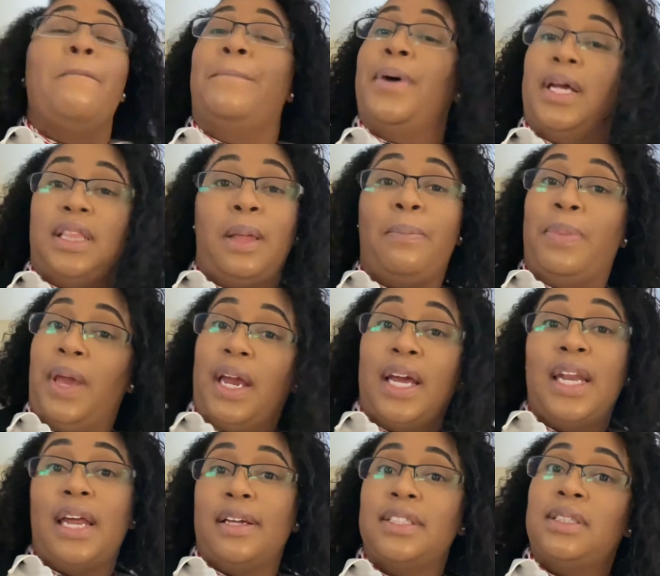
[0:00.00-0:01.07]
But the big
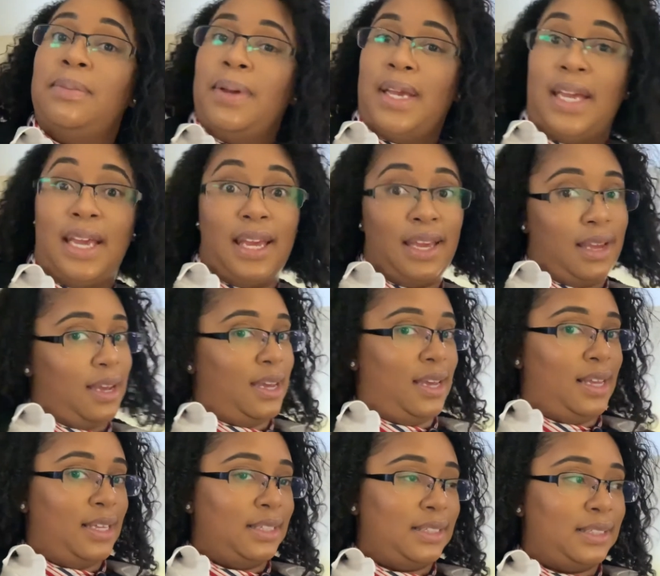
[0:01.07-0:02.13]
announcement
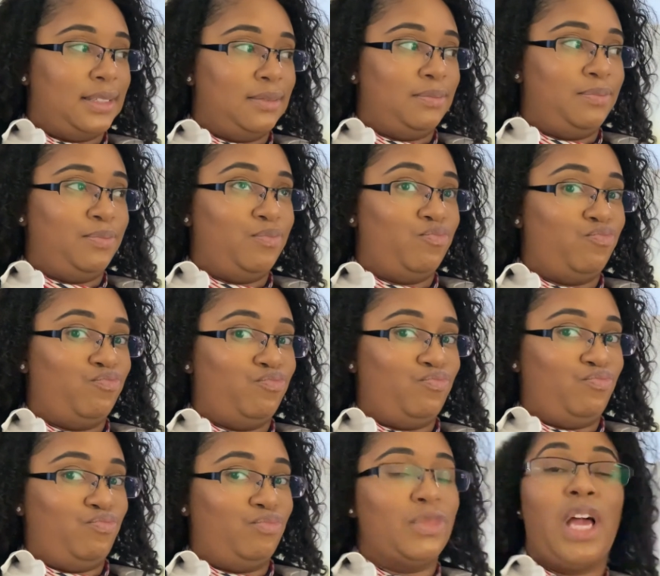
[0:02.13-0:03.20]
is
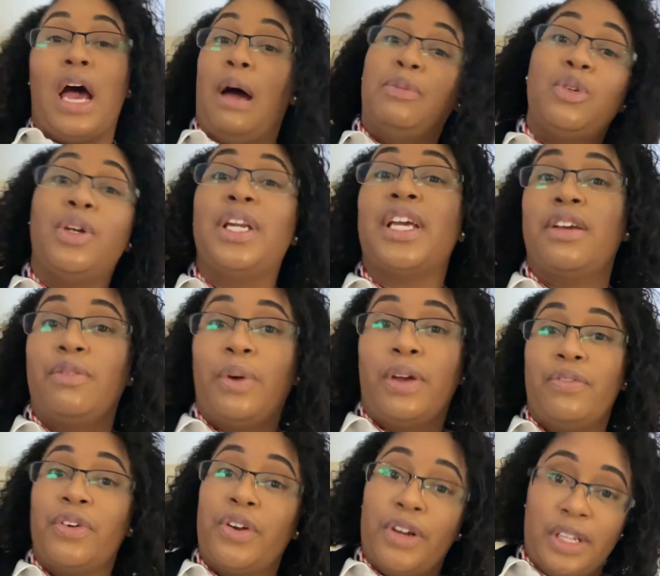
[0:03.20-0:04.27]
I'm doing a giveaway
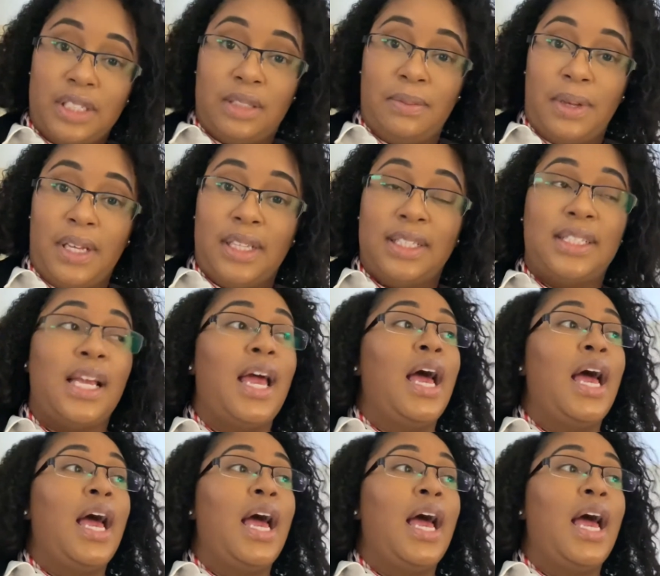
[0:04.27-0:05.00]
Christmas.